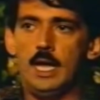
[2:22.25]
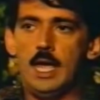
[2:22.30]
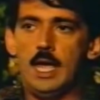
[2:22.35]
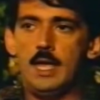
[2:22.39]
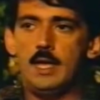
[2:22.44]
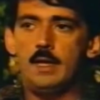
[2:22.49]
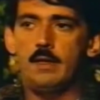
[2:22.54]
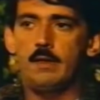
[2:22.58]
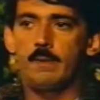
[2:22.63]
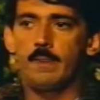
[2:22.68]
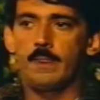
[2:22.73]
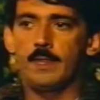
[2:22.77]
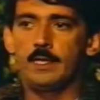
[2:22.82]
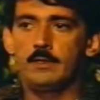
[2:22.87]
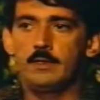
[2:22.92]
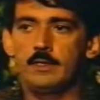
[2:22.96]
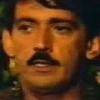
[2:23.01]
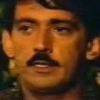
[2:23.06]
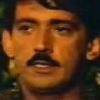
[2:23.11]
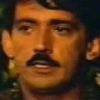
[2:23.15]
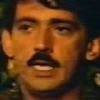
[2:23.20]

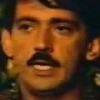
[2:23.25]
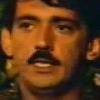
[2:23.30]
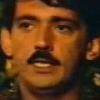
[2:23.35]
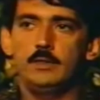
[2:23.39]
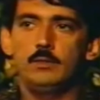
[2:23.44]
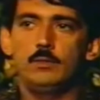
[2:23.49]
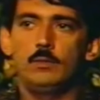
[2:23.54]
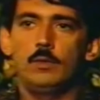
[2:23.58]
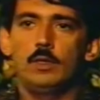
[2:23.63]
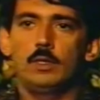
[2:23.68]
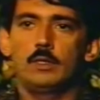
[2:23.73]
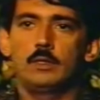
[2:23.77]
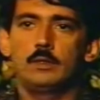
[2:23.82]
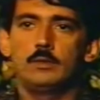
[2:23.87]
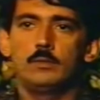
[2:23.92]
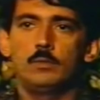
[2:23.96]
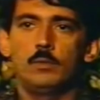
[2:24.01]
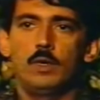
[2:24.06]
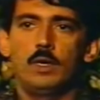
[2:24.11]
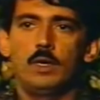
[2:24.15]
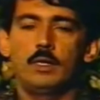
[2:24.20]
And the second
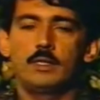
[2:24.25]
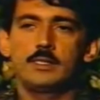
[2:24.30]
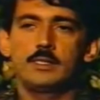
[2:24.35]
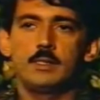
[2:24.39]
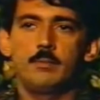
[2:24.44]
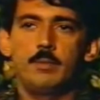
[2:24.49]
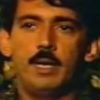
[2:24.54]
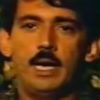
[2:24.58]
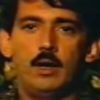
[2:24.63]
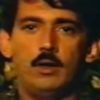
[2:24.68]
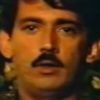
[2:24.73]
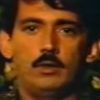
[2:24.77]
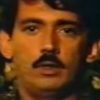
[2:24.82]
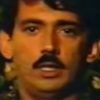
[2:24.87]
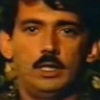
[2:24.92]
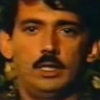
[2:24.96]
one was about